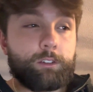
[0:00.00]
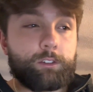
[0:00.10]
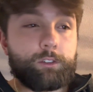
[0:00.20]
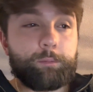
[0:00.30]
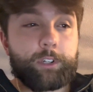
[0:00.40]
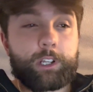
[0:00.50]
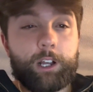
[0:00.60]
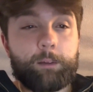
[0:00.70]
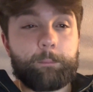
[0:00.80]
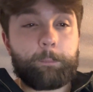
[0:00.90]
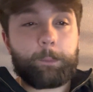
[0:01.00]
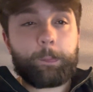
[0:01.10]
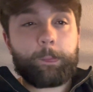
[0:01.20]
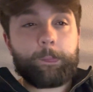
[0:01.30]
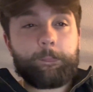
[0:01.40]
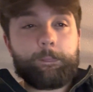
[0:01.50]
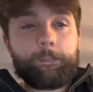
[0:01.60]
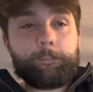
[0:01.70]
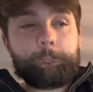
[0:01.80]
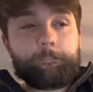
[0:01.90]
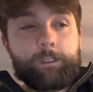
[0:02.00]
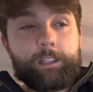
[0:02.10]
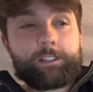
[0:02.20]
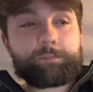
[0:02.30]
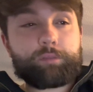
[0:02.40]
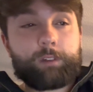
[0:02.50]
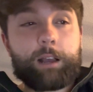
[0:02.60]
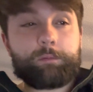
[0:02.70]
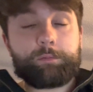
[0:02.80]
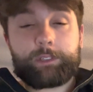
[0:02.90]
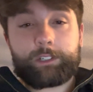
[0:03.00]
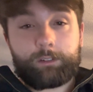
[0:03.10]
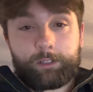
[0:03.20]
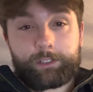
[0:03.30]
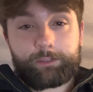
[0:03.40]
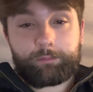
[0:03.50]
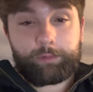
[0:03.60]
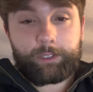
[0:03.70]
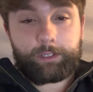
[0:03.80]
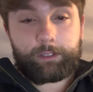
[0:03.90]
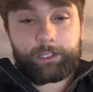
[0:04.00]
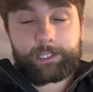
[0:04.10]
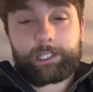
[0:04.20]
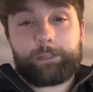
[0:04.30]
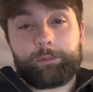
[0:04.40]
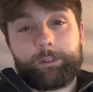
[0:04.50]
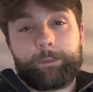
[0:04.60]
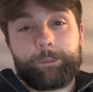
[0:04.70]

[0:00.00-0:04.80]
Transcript: Cooper Kupp is probably going to be his keeper.